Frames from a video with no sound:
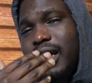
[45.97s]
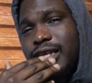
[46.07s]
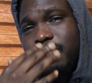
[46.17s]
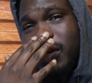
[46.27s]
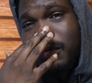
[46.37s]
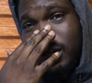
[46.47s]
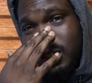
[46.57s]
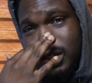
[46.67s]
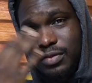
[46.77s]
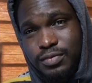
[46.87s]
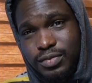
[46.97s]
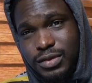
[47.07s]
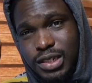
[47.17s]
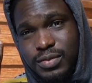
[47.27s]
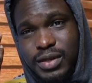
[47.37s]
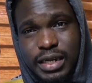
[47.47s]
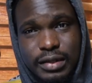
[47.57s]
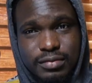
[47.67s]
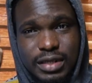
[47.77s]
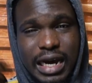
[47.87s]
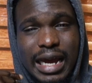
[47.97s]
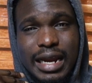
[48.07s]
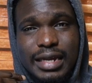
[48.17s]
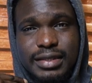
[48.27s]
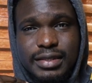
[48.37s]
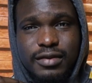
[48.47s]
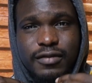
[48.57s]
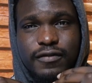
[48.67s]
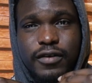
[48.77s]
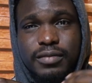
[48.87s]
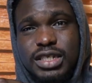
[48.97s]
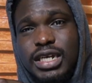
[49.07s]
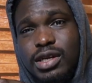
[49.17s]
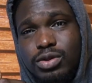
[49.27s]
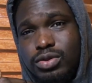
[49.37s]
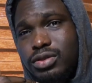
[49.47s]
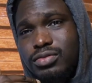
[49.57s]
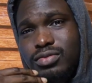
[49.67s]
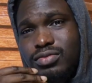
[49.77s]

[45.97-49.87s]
It's pretty much splitting the highlights from the shadows.